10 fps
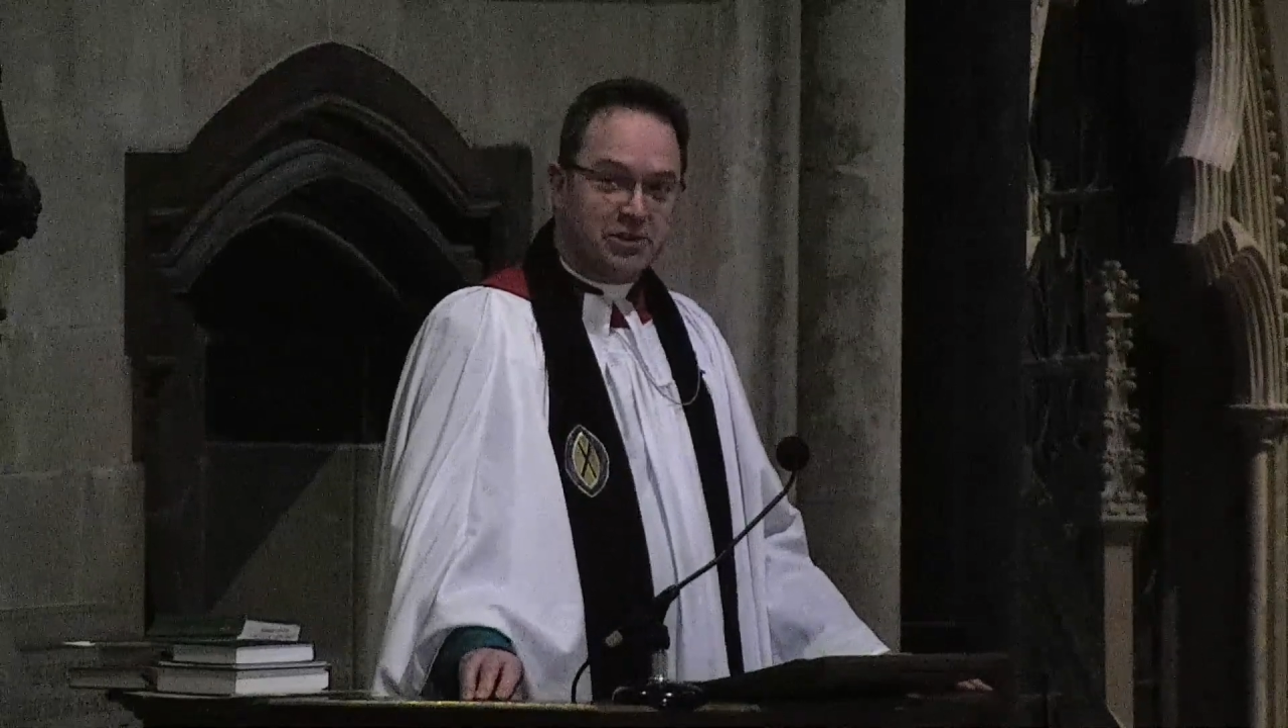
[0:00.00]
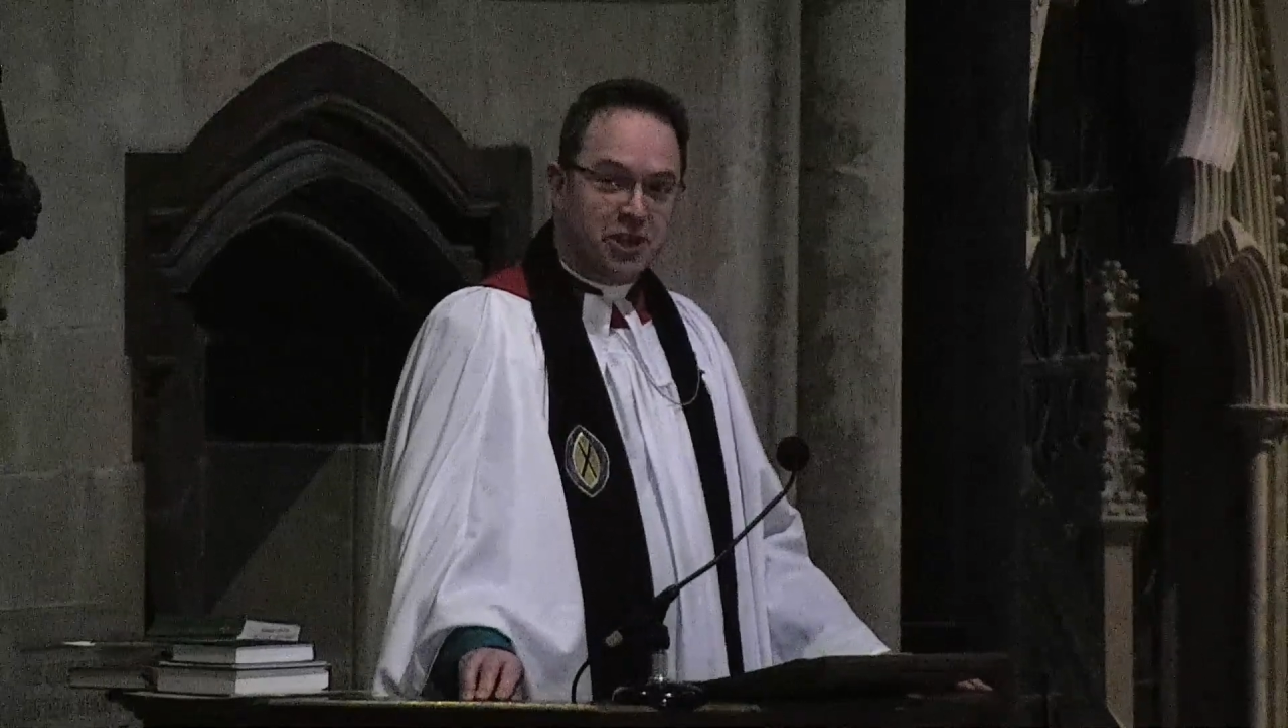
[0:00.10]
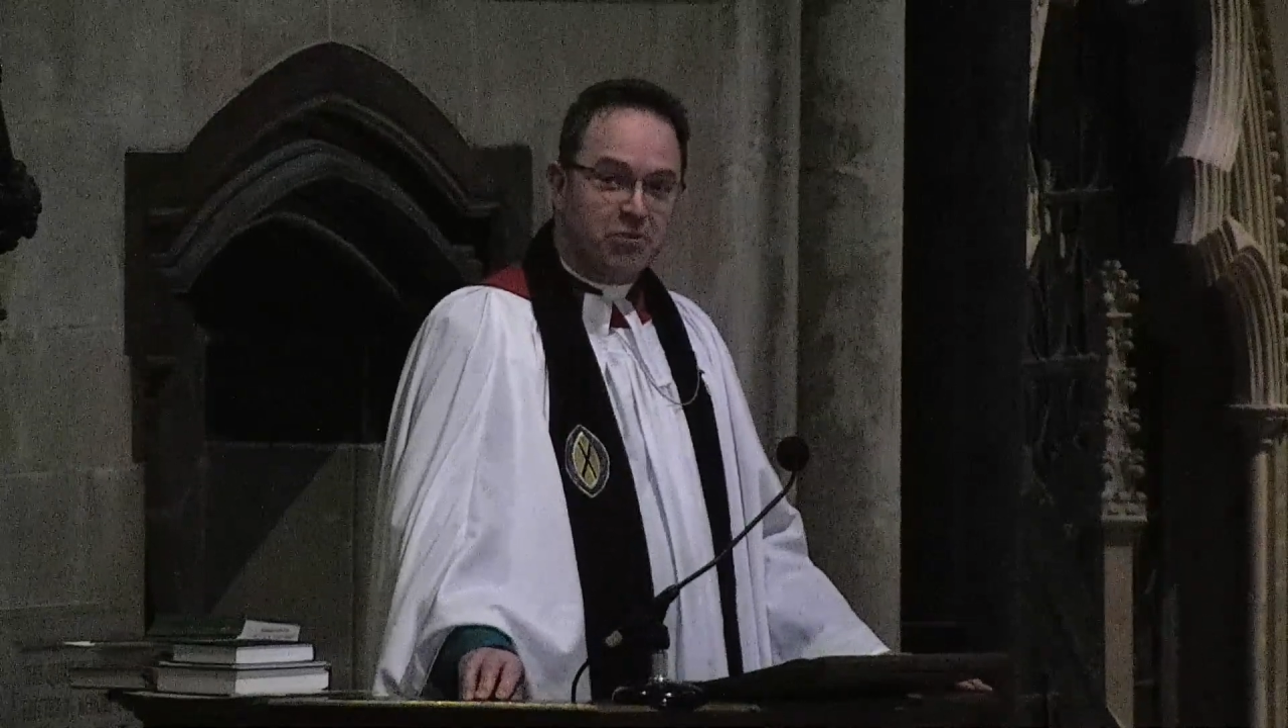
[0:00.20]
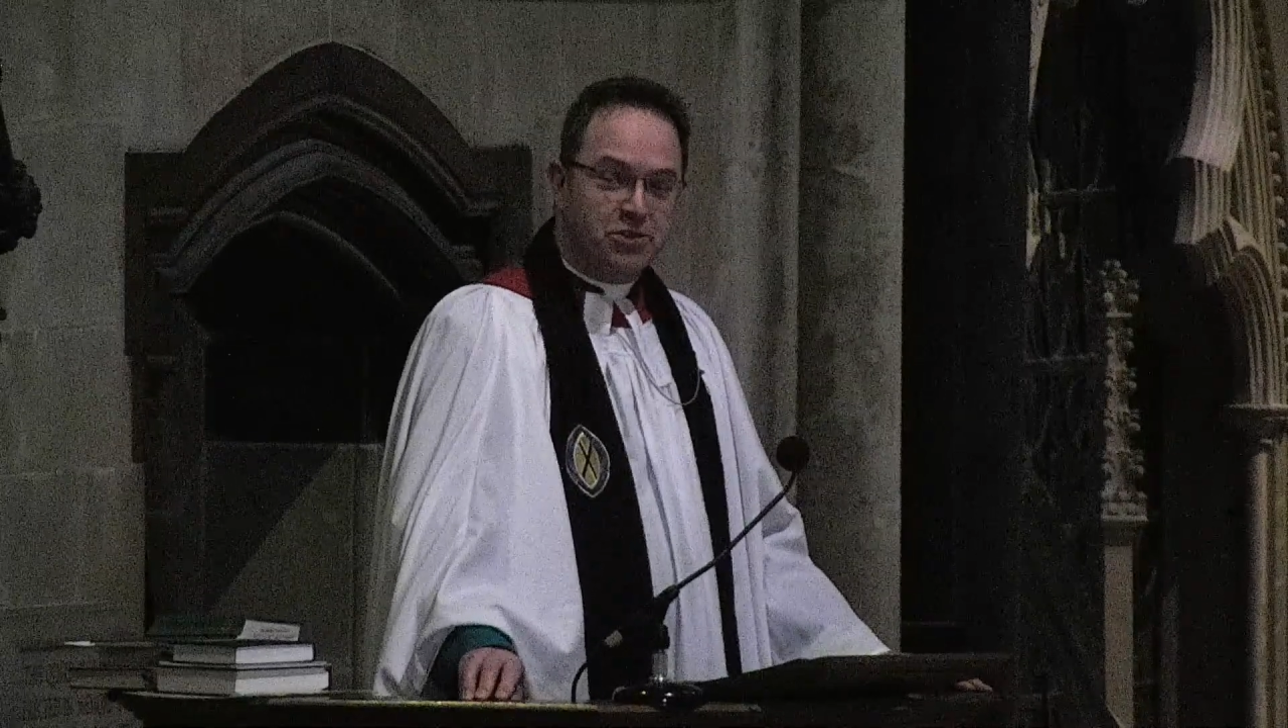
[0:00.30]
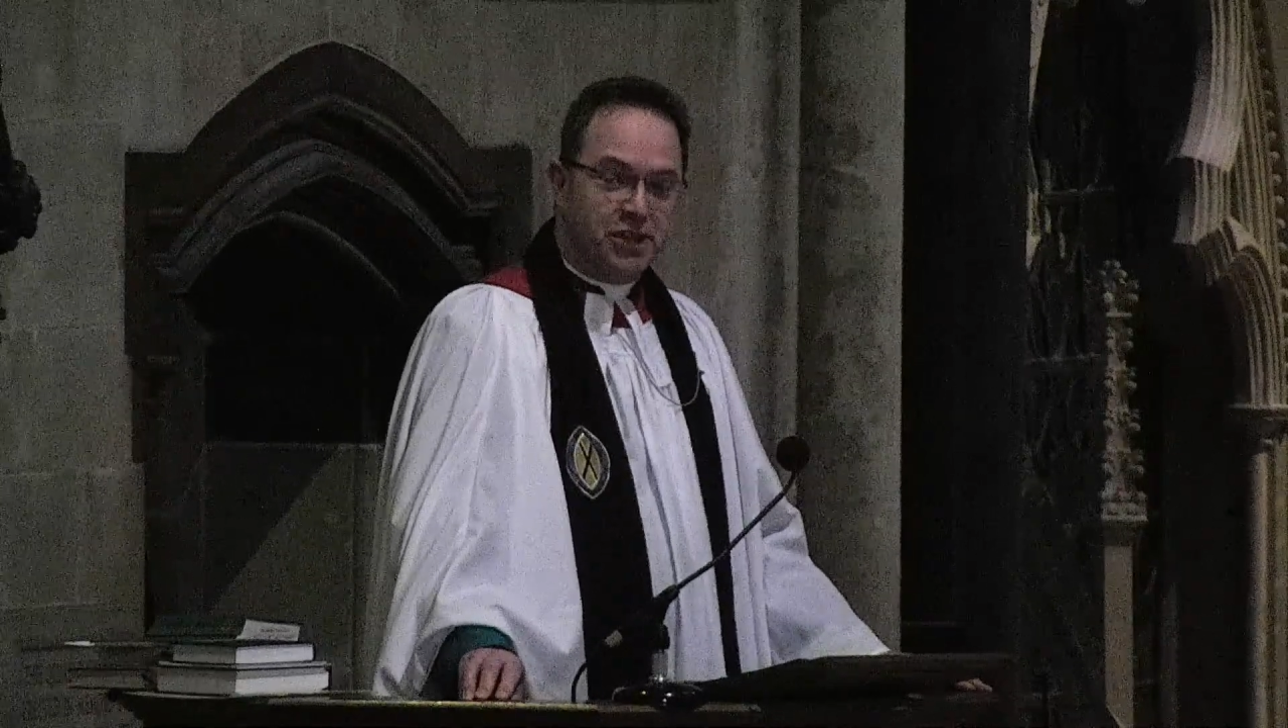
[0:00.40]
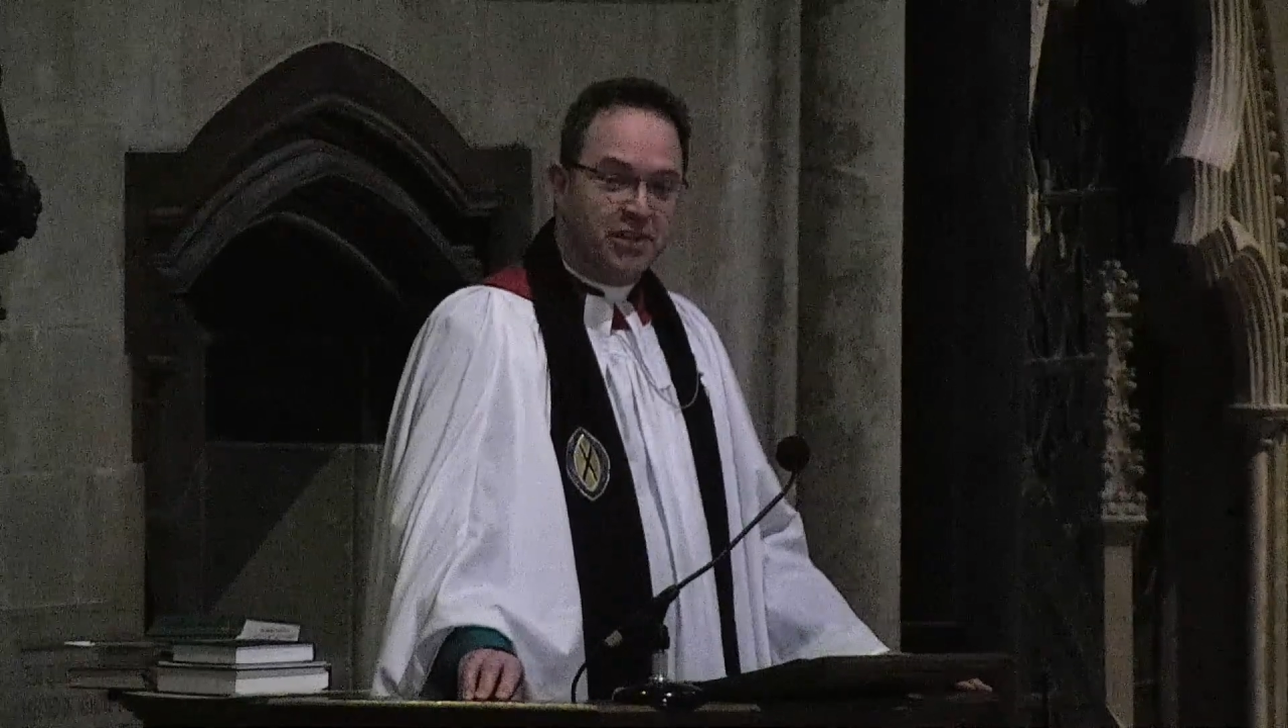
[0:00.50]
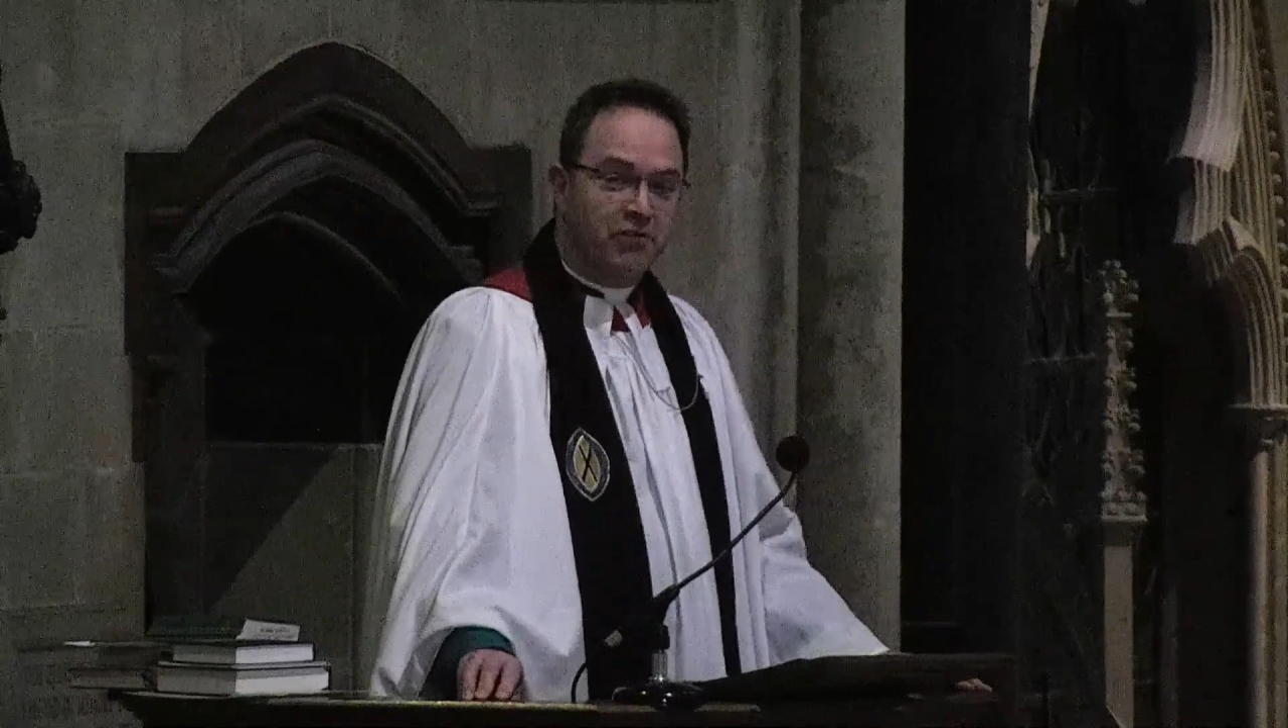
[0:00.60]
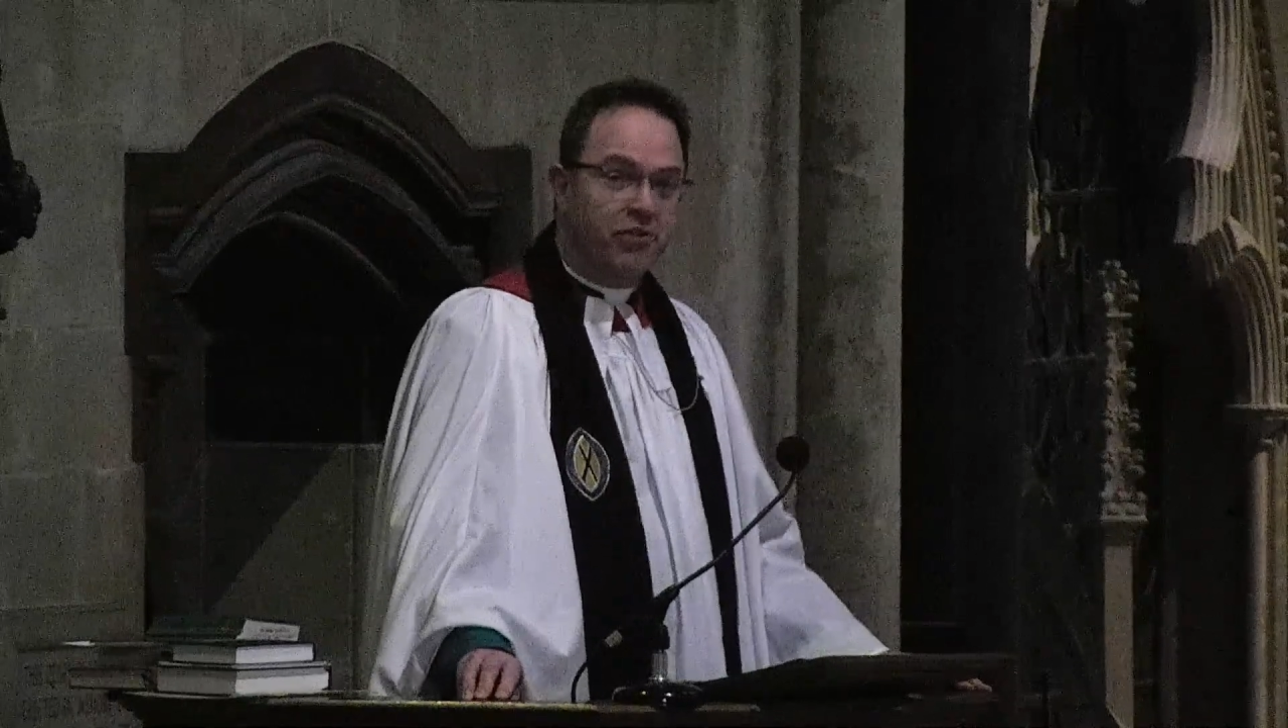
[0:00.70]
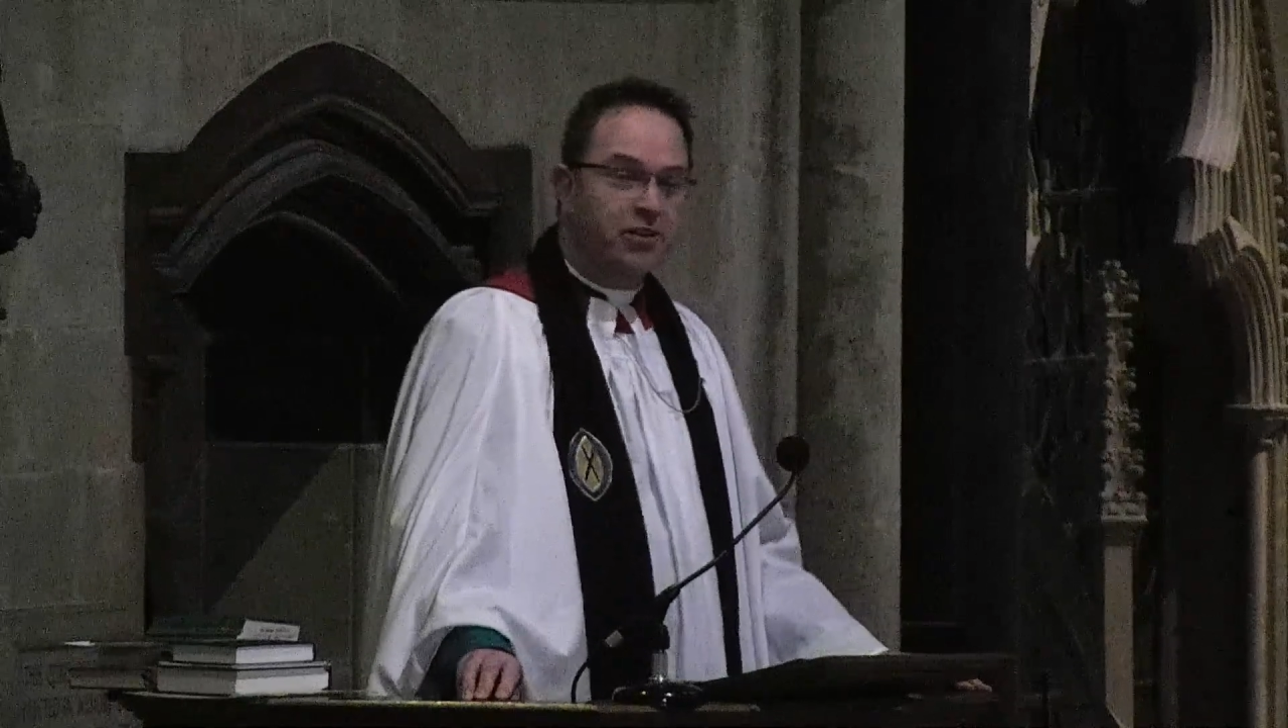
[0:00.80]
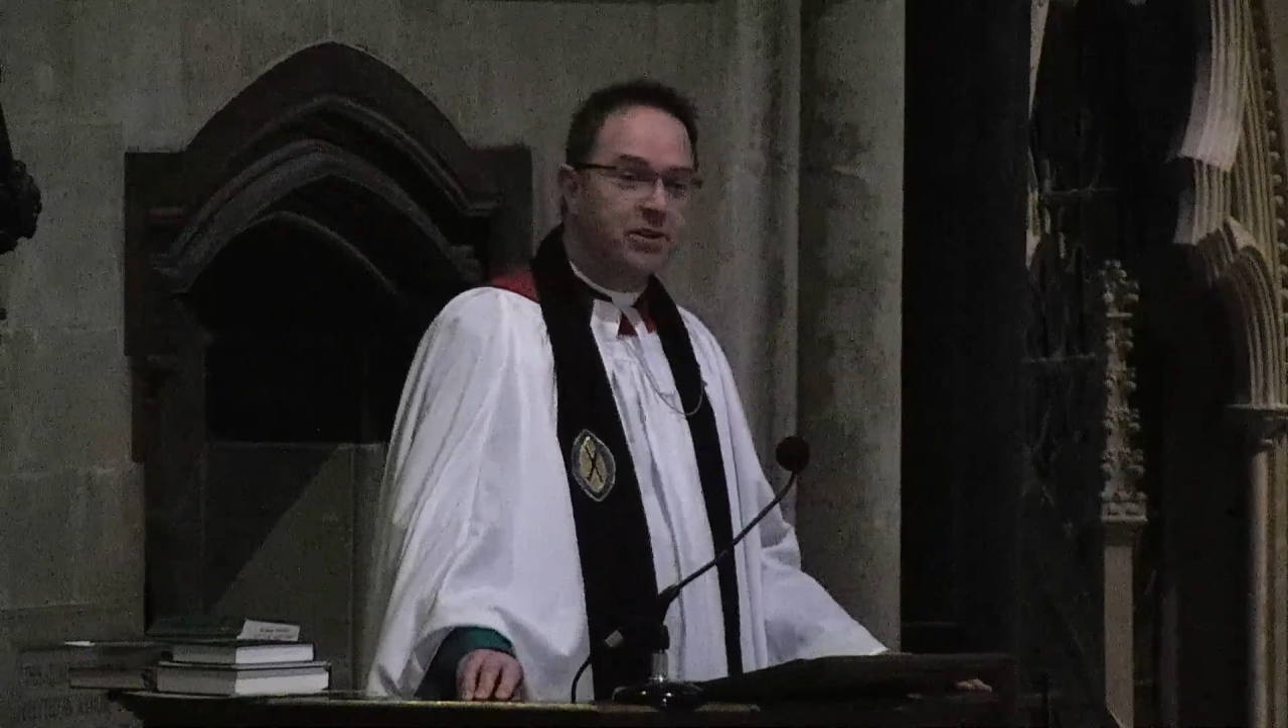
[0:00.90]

Joseph,